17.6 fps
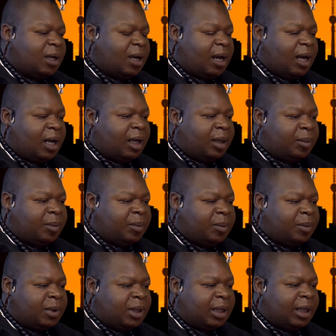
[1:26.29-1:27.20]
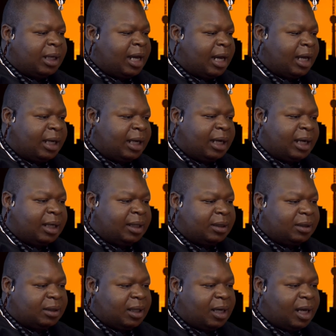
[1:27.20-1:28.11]
I'm
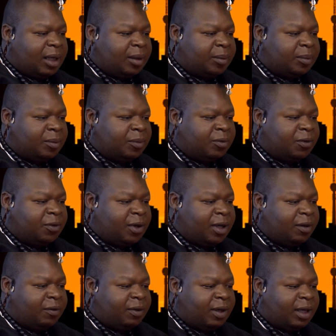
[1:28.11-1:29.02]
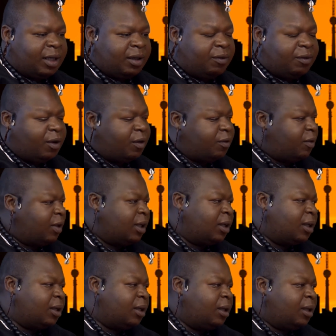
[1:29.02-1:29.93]
inyanga. I'm forever
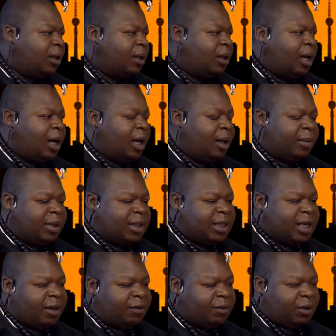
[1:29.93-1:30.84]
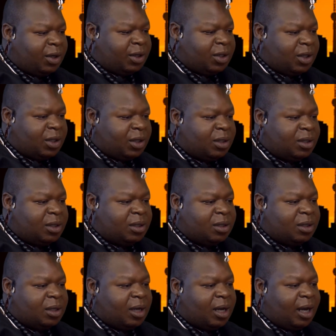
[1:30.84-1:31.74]
evolving. I'm a
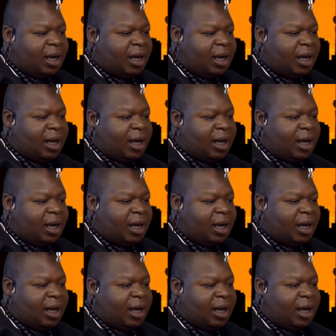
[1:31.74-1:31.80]
divergent.